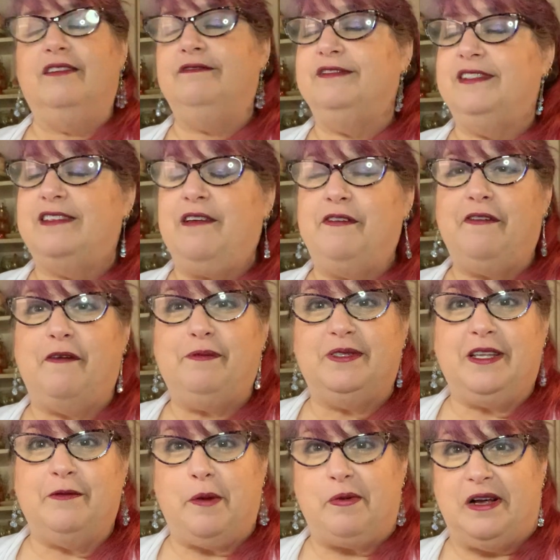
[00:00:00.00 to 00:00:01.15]
75%
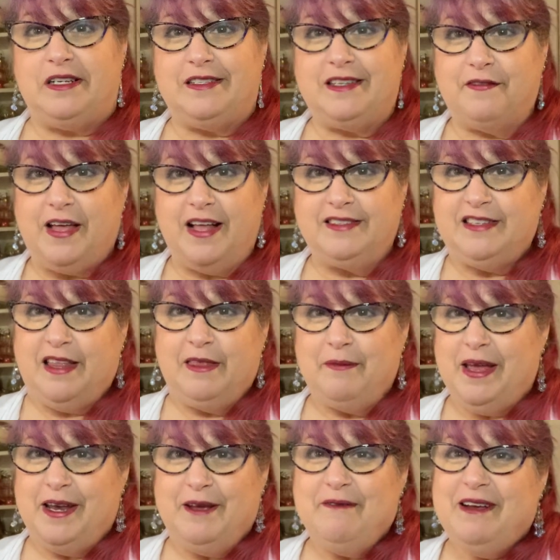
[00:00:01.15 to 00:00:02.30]
of my projects have cats on them
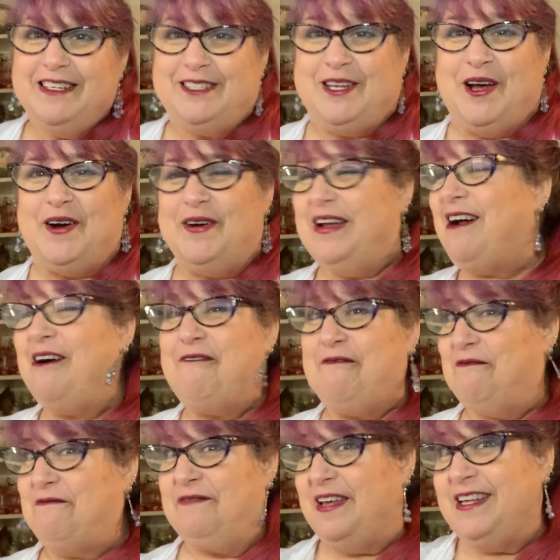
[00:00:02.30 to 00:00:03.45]
anyway, so it all
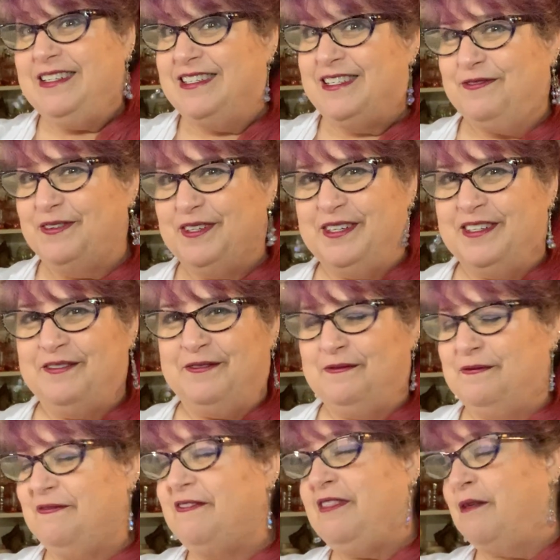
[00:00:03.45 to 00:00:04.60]
fits for
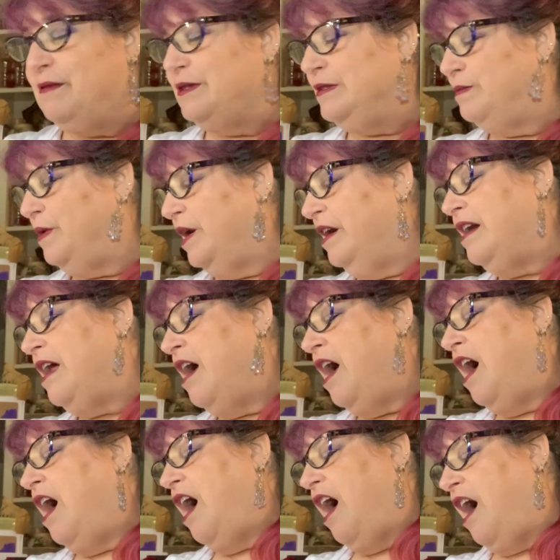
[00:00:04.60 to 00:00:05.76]
the most part.
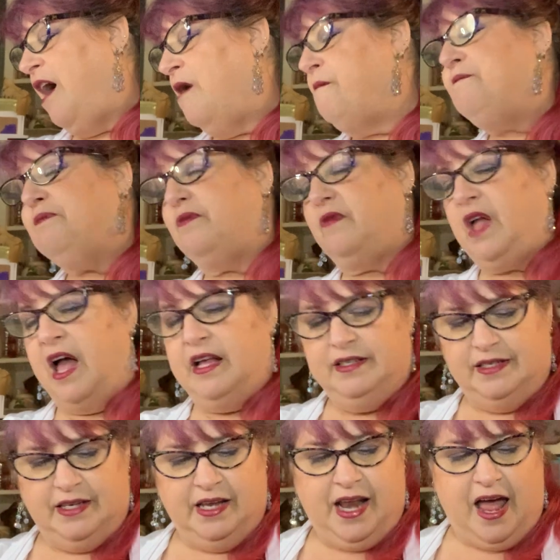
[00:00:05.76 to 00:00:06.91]
I
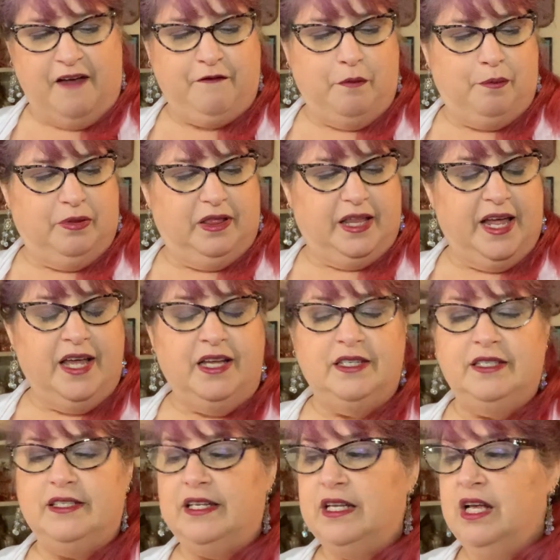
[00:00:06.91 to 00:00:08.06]
did have a
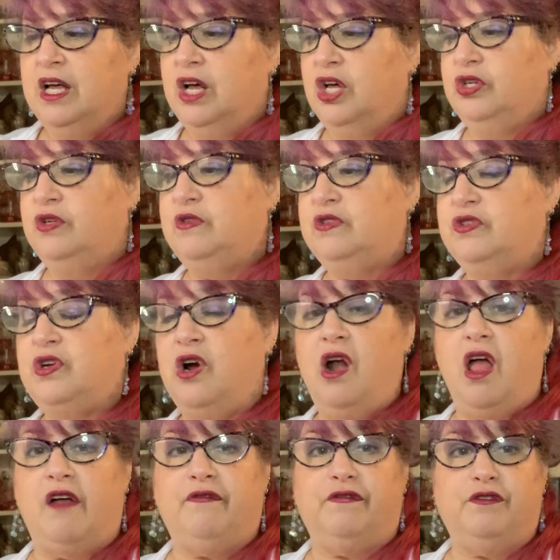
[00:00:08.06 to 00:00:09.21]
planned new start
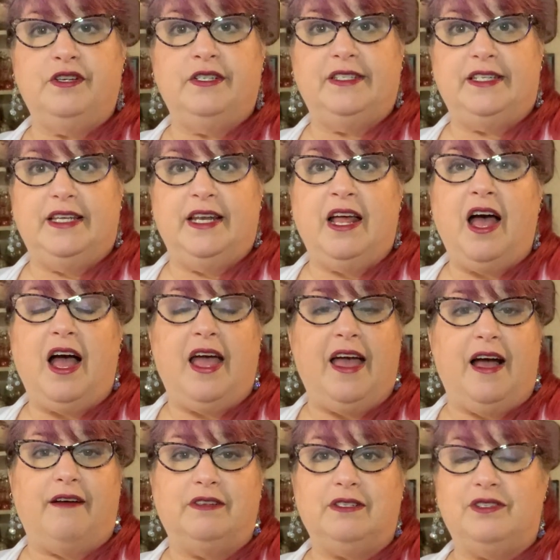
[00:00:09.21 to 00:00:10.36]
of Florentina. I
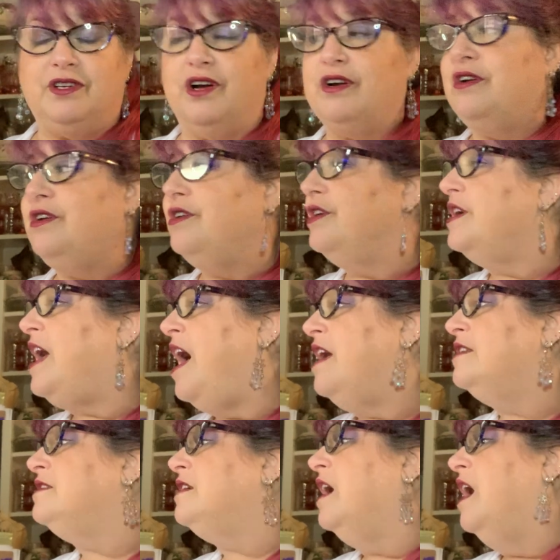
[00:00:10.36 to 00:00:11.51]
haven't started her
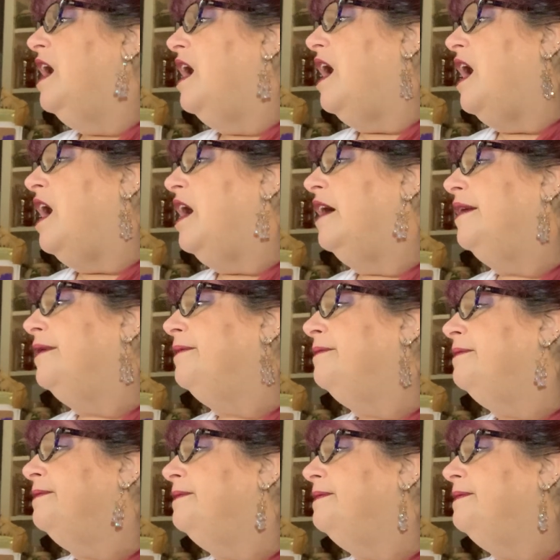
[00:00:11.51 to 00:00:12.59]
yet. And